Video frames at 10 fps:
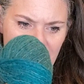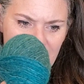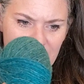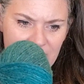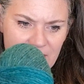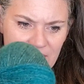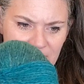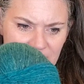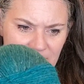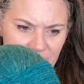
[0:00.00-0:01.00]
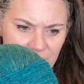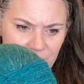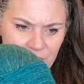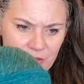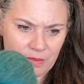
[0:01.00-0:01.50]
and then
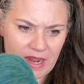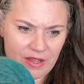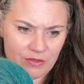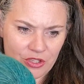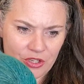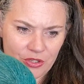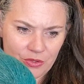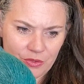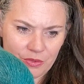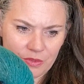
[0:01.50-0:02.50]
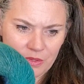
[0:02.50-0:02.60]
down around to